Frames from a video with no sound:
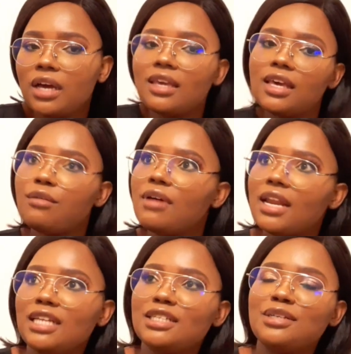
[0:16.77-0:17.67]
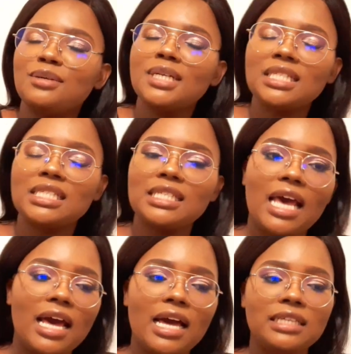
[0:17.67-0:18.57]
get right into it.
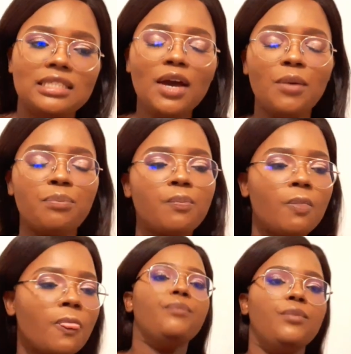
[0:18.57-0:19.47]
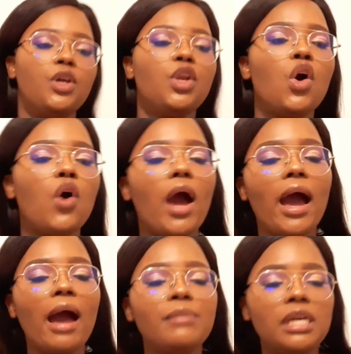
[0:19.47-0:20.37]
And yeah, you know,
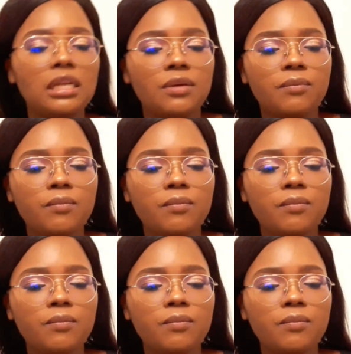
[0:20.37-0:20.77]
I mean,